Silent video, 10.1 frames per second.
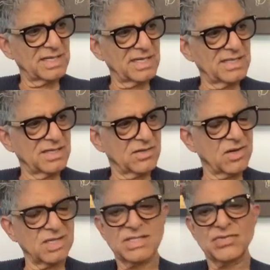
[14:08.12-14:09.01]
and the
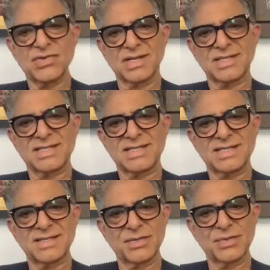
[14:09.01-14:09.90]

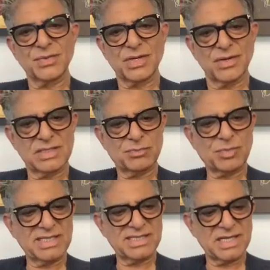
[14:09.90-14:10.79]
constructs that we call
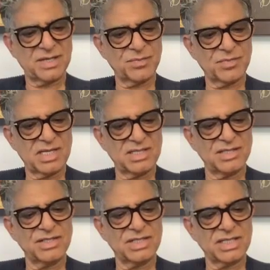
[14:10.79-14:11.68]
space-time,
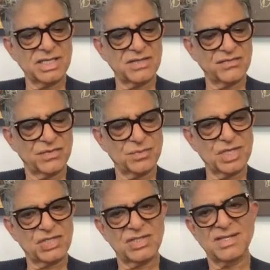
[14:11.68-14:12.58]
energy,
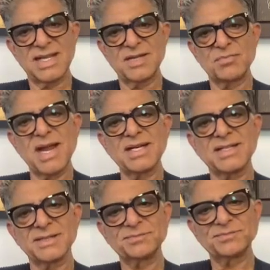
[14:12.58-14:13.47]
information, and
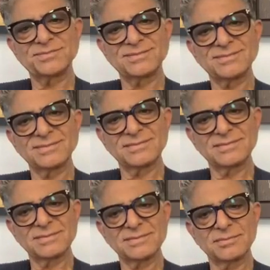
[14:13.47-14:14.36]
matter.
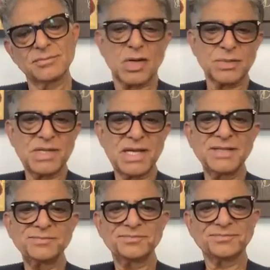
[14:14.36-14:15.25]
Bottom
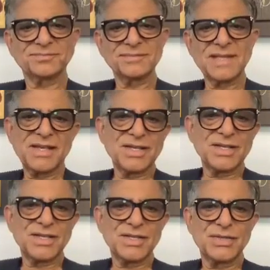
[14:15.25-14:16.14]
line,
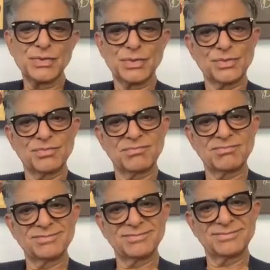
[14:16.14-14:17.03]
you
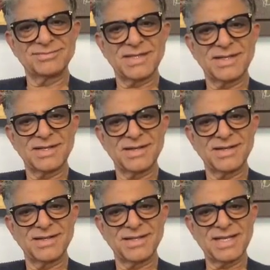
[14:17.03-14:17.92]

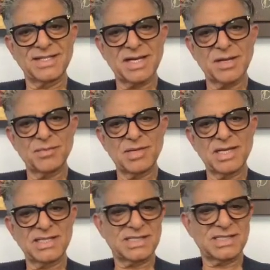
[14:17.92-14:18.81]
are a
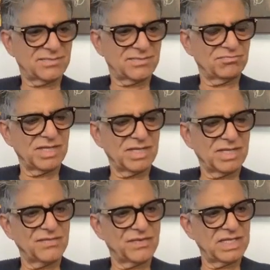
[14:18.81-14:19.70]
timeless,
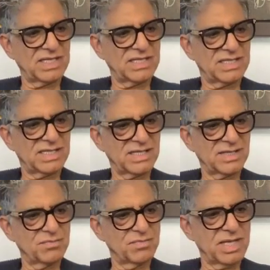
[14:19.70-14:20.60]
infinite
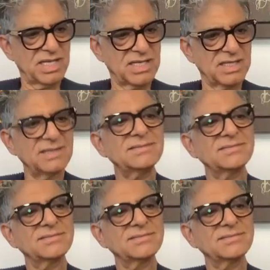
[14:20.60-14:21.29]
being